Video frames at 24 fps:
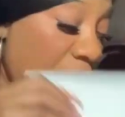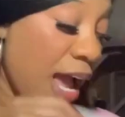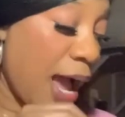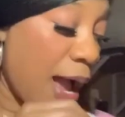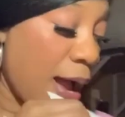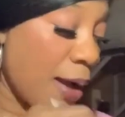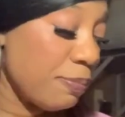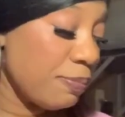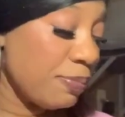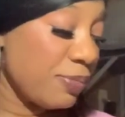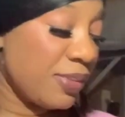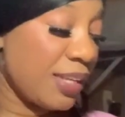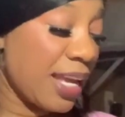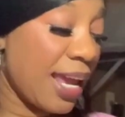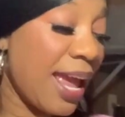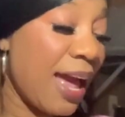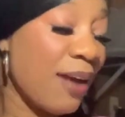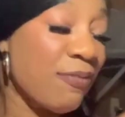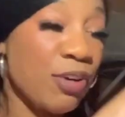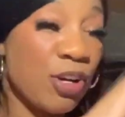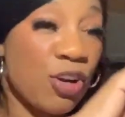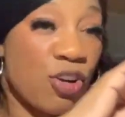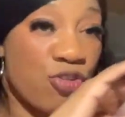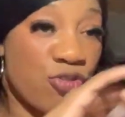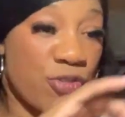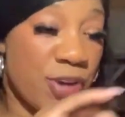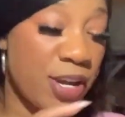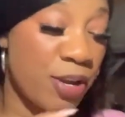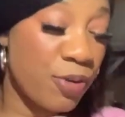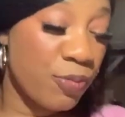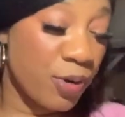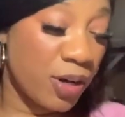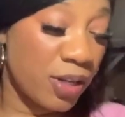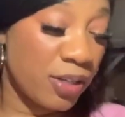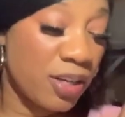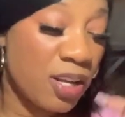um, they have a
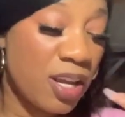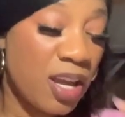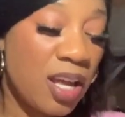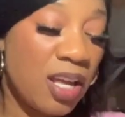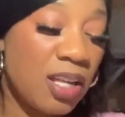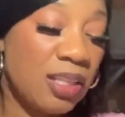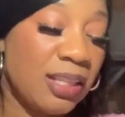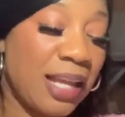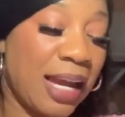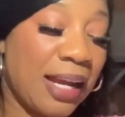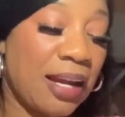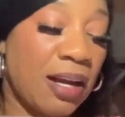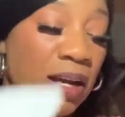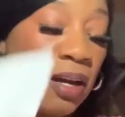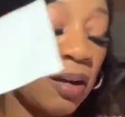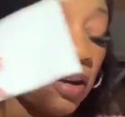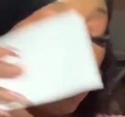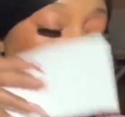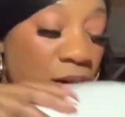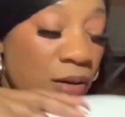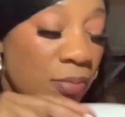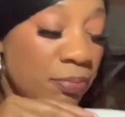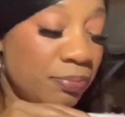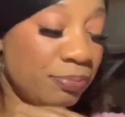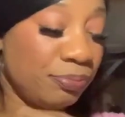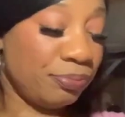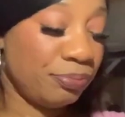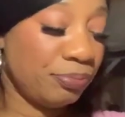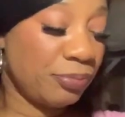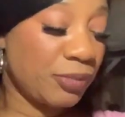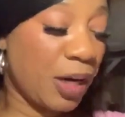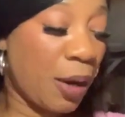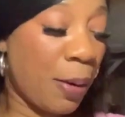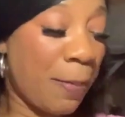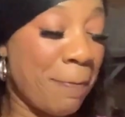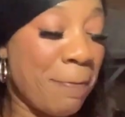green one, like a um
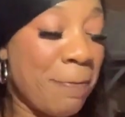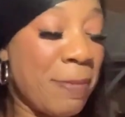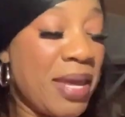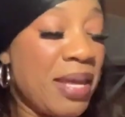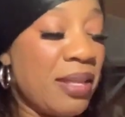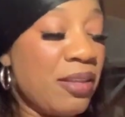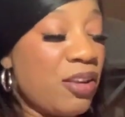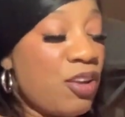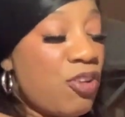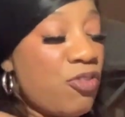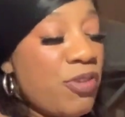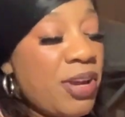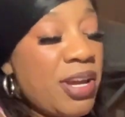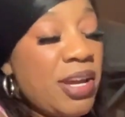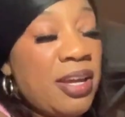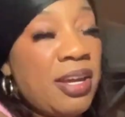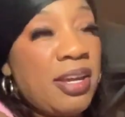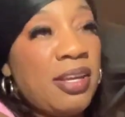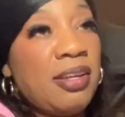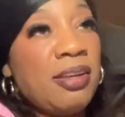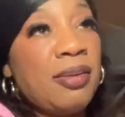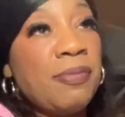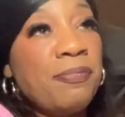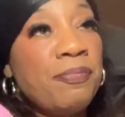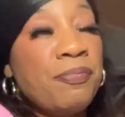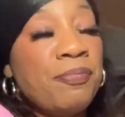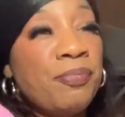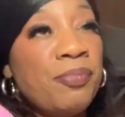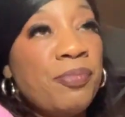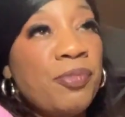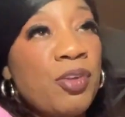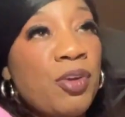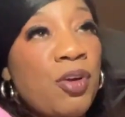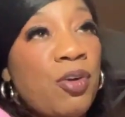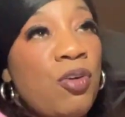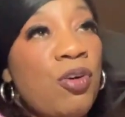a mint green
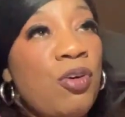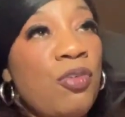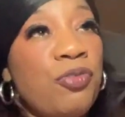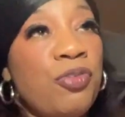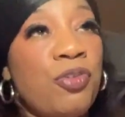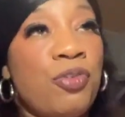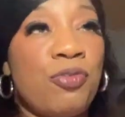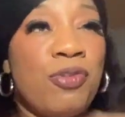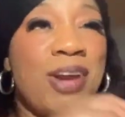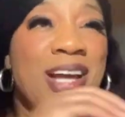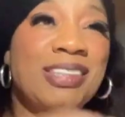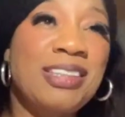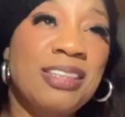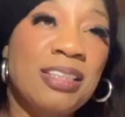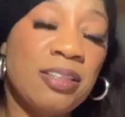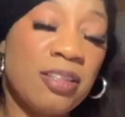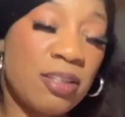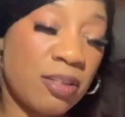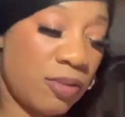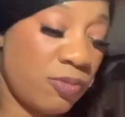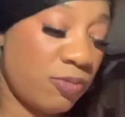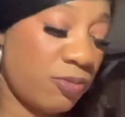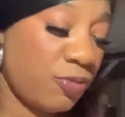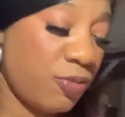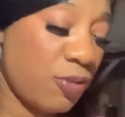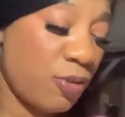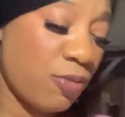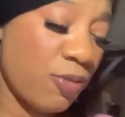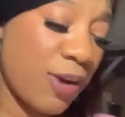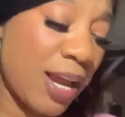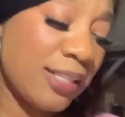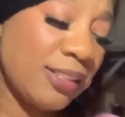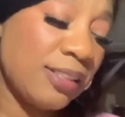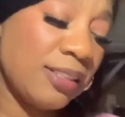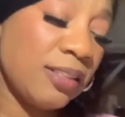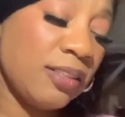or fluorescent
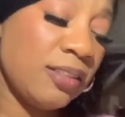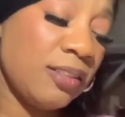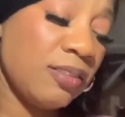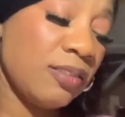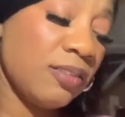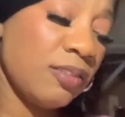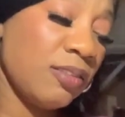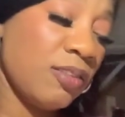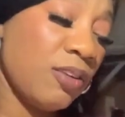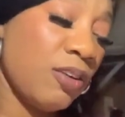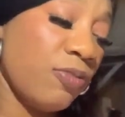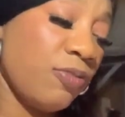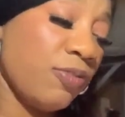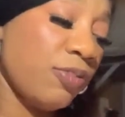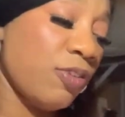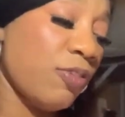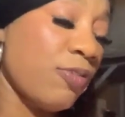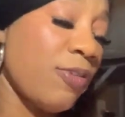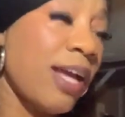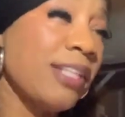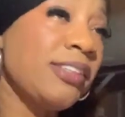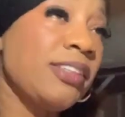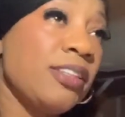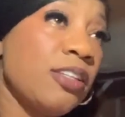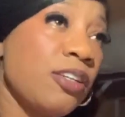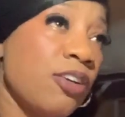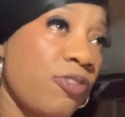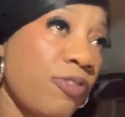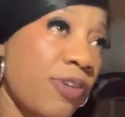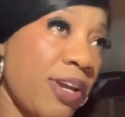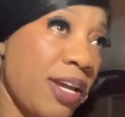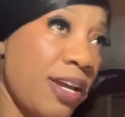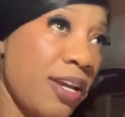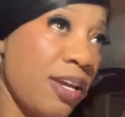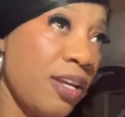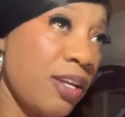fluorescent a fluorescent
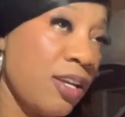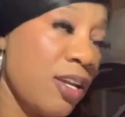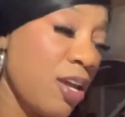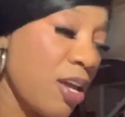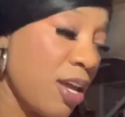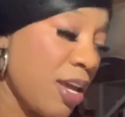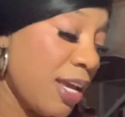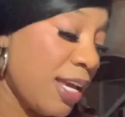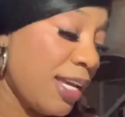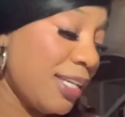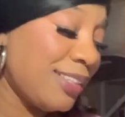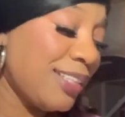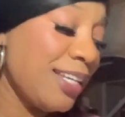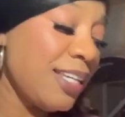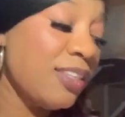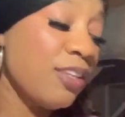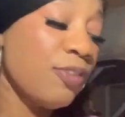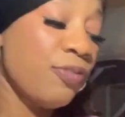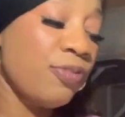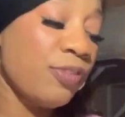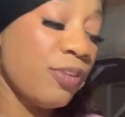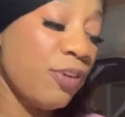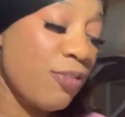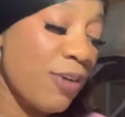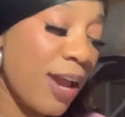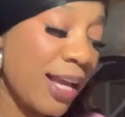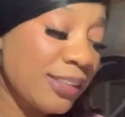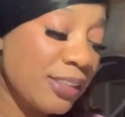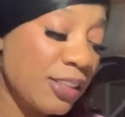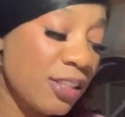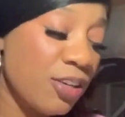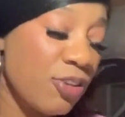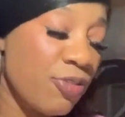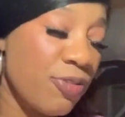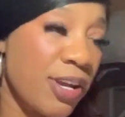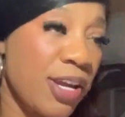green. It's either
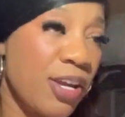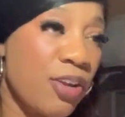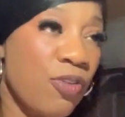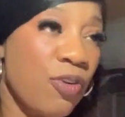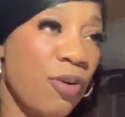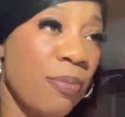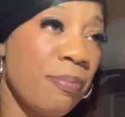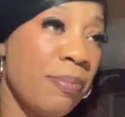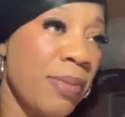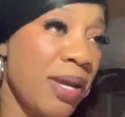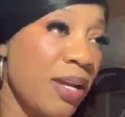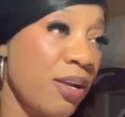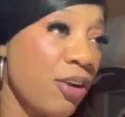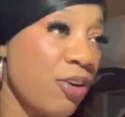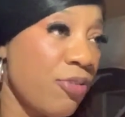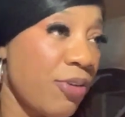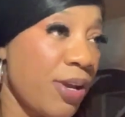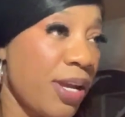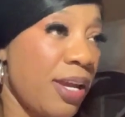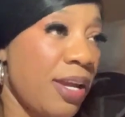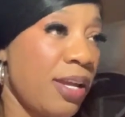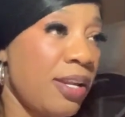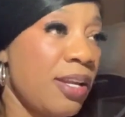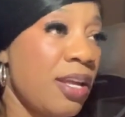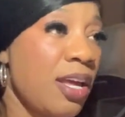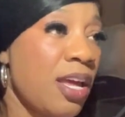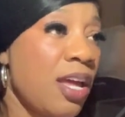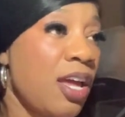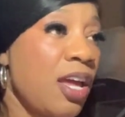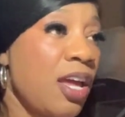fluorescent green or mint green,